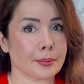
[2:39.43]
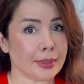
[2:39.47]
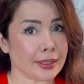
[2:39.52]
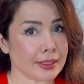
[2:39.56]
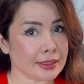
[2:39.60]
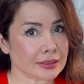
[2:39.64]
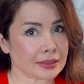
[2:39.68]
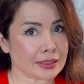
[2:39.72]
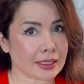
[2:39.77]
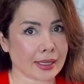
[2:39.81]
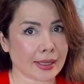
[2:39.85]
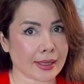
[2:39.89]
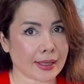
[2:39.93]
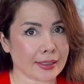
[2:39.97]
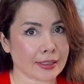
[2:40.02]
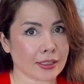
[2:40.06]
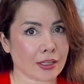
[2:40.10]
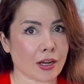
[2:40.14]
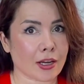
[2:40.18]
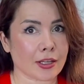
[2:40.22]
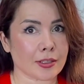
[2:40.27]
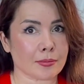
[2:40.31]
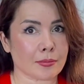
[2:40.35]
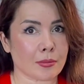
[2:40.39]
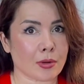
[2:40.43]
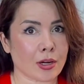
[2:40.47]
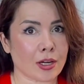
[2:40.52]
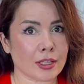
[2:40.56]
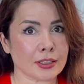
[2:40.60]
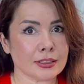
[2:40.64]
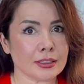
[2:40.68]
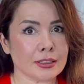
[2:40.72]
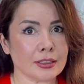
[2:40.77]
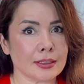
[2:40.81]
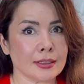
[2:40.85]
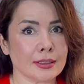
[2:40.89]
pick the AI
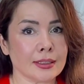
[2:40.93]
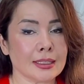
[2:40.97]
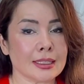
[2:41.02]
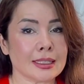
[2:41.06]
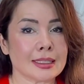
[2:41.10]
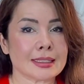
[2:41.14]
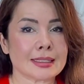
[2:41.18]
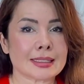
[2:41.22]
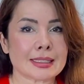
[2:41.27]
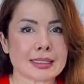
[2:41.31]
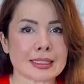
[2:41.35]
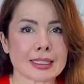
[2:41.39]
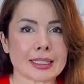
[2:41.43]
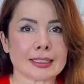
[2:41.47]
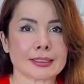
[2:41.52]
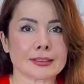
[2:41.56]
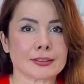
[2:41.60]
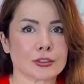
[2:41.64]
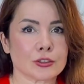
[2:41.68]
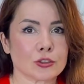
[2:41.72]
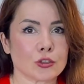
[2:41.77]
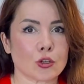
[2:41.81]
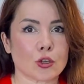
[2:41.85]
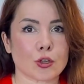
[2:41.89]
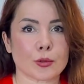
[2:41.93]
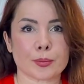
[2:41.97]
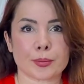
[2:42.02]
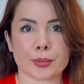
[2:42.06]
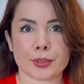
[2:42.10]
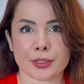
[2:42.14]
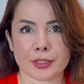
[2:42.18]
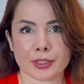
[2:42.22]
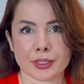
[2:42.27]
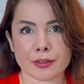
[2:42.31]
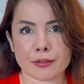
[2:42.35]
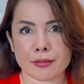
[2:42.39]
model, set your
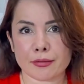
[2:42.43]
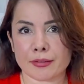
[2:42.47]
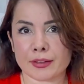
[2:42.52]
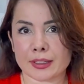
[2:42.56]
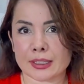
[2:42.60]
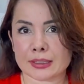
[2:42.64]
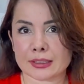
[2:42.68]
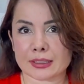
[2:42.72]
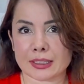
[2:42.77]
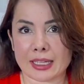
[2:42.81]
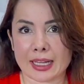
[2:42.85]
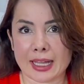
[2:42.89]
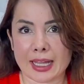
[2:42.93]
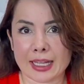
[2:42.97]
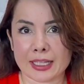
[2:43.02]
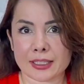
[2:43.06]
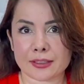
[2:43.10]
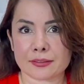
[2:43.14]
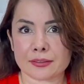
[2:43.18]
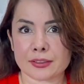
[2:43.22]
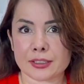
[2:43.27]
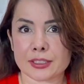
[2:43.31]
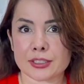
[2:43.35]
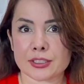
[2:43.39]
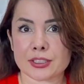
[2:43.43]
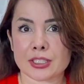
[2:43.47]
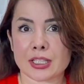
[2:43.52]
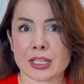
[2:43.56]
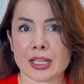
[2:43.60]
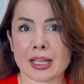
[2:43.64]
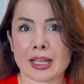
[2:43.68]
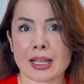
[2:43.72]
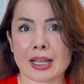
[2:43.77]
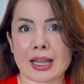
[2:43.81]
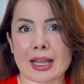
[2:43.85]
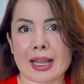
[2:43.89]
preferred language,
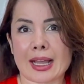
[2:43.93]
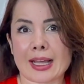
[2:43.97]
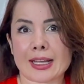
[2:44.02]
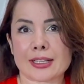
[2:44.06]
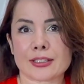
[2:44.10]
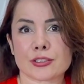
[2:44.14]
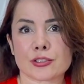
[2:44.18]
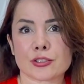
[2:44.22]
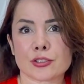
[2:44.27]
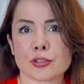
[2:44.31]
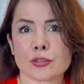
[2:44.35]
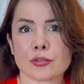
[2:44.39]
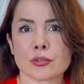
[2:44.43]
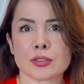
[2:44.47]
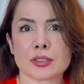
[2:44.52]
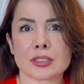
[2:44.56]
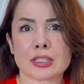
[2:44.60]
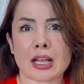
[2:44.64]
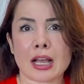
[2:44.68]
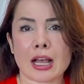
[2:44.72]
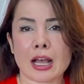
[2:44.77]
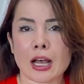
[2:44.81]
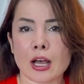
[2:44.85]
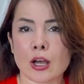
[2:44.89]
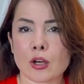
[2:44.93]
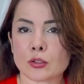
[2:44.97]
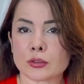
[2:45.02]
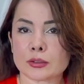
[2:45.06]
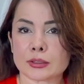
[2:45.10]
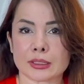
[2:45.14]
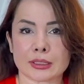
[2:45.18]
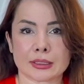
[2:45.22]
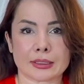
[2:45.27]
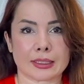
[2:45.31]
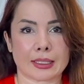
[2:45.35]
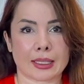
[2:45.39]
and choose how
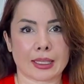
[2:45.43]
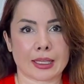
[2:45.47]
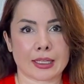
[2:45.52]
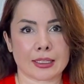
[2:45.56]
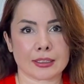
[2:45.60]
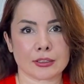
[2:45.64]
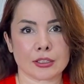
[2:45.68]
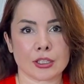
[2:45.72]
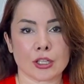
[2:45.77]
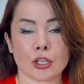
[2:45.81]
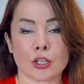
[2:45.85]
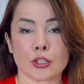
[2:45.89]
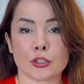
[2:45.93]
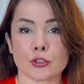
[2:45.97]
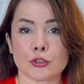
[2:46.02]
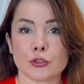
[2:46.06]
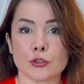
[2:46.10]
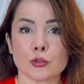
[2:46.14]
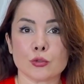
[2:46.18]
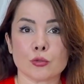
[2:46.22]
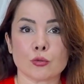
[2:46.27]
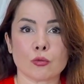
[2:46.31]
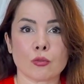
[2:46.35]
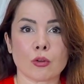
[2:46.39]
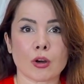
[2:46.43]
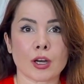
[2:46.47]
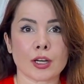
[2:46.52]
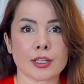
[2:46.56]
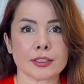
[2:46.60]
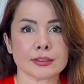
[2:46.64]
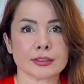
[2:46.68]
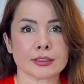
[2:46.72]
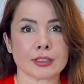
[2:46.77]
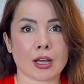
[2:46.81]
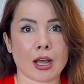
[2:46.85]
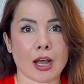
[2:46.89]
detailed you
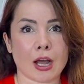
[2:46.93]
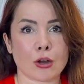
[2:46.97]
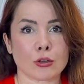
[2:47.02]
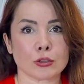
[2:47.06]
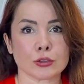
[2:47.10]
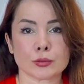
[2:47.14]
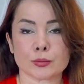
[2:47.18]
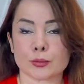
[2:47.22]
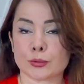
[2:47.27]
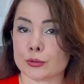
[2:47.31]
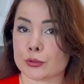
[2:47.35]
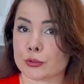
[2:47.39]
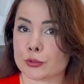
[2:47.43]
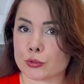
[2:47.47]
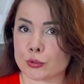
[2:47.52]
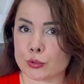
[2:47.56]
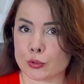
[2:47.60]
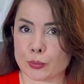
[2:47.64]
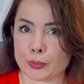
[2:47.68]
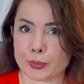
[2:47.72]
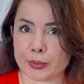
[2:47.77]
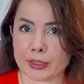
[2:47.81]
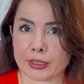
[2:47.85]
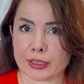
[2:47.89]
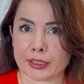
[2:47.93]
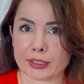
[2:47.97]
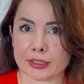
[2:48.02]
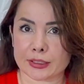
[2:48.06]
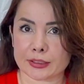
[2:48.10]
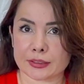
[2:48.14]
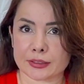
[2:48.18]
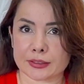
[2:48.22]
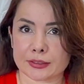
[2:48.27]
want the output to be.